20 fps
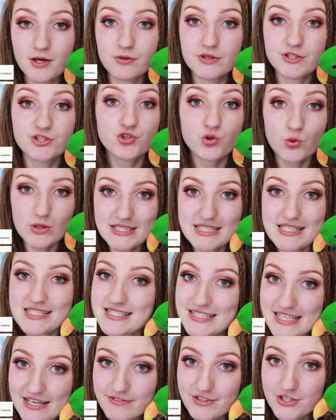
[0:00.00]
with
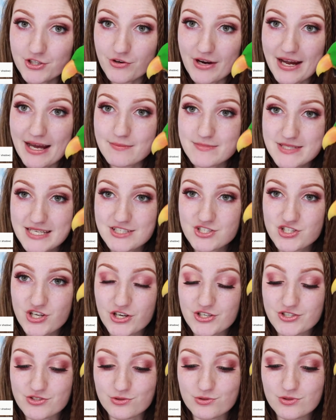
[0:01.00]
27 grams in
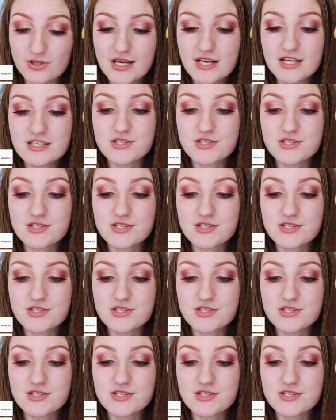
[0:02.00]
total.